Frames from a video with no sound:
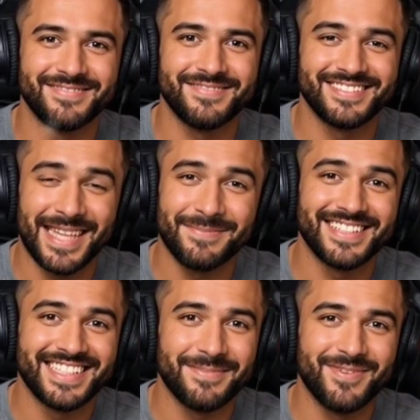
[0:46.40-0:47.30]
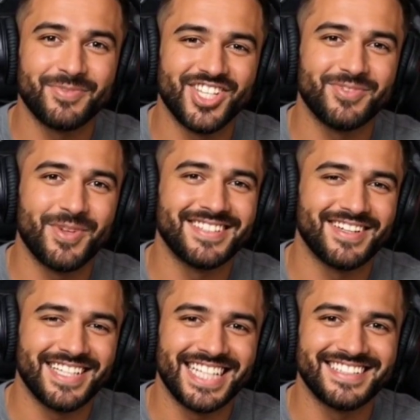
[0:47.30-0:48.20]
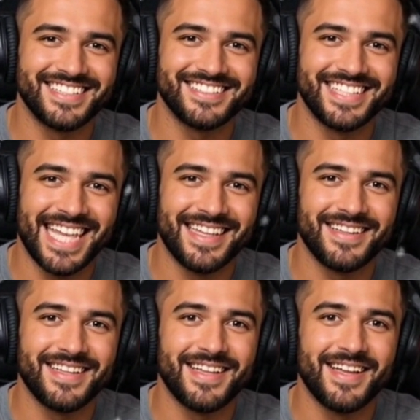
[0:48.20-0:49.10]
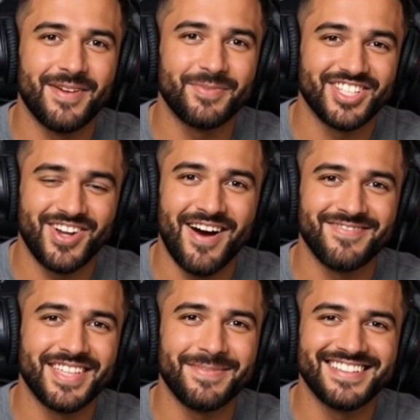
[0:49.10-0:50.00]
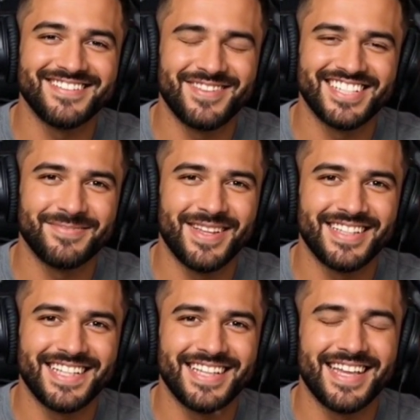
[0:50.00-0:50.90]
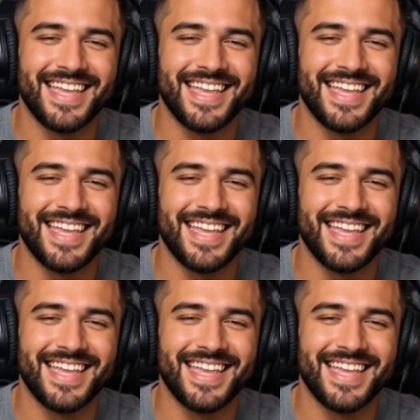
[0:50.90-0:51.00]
step by step, which ones are easiest to get, which offer the best flexibility,